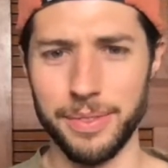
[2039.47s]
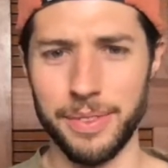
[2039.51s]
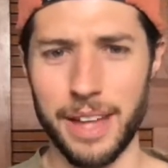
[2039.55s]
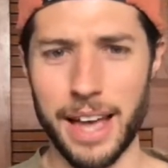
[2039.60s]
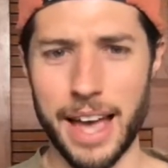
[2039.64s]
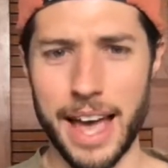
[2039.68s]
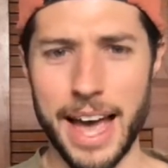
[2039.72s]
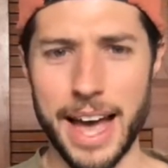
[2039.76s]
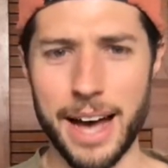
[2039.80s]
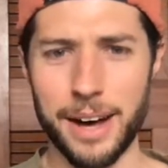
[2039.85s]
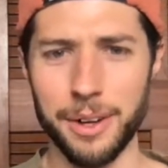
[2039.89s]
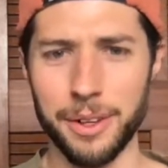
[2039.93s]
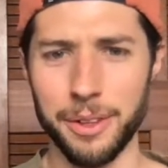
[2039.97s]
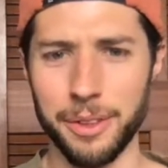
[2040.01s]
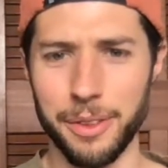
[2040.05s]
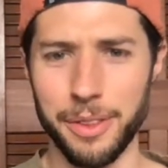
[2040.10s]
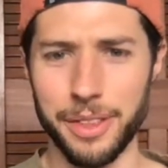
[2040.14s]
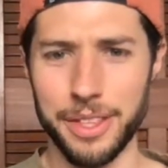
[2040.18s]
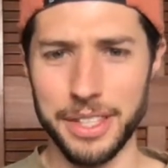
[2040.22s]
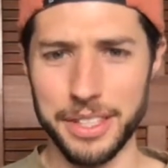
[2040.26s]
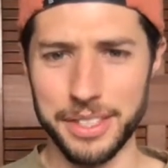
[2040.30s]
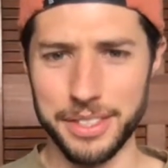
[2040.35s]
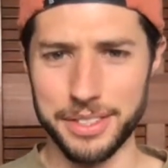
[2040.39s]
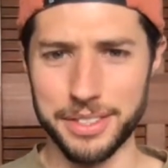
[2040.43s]
how
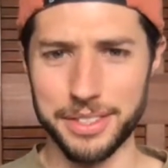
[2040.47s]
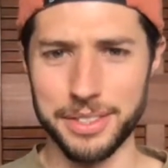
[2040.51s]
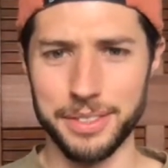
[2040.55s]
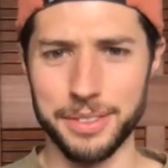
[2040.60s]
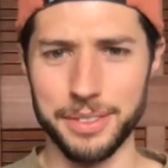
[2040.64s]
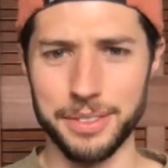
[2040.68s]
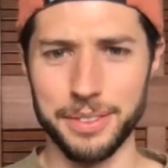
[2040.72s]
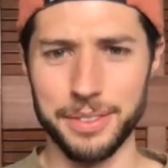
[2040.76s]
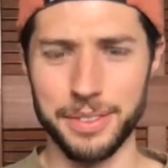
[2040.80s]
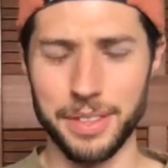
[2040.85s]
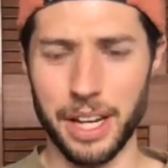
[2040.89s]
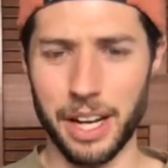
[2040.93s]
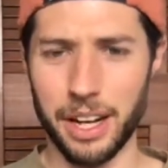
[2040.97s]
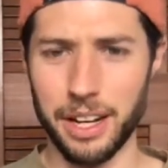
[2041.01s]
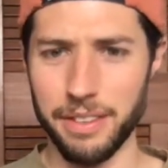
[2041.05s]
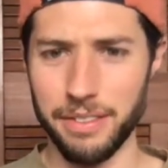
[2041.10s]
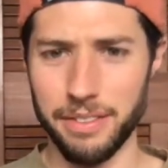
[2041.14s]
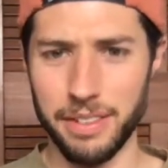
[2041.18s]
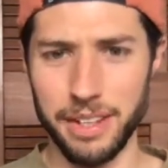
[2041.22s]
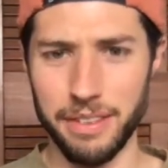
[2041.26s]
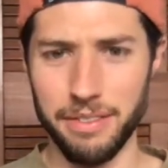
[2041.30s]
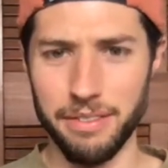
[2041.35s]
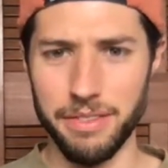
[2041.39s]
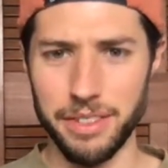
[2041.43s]
this kind
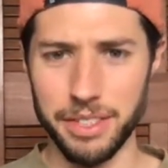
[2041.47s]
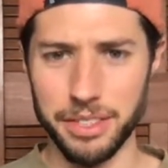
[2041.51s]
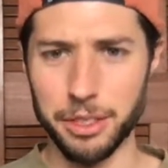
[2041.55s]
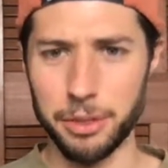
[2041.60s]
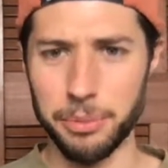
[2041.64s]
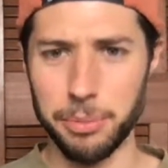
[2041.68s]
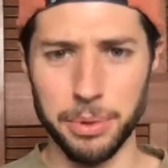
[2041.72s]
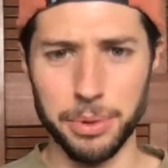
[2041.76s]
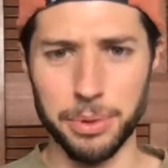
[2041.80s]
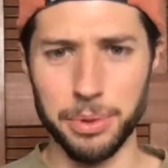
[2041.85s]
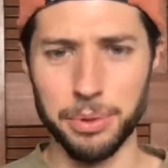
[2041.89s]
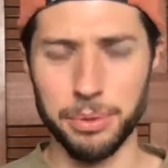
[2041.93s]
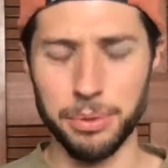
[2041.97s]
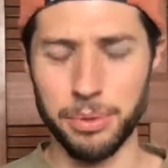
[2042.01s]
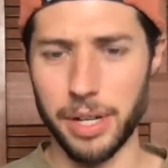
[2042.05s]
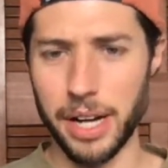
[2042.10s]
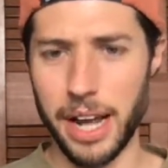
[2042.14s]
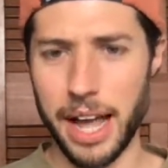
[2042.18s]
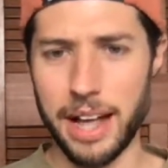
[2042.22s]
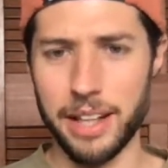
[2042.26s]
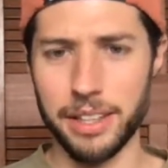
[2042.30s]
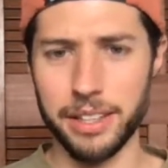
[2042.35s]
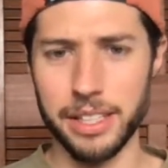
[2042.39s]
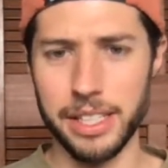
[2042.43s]
of invisible
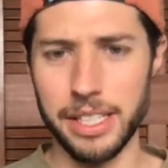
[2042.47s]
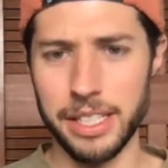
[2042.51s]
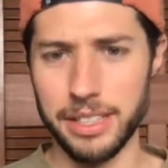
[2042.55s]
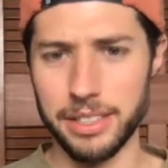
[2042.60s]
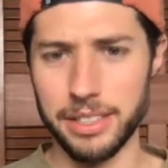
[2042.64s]
reality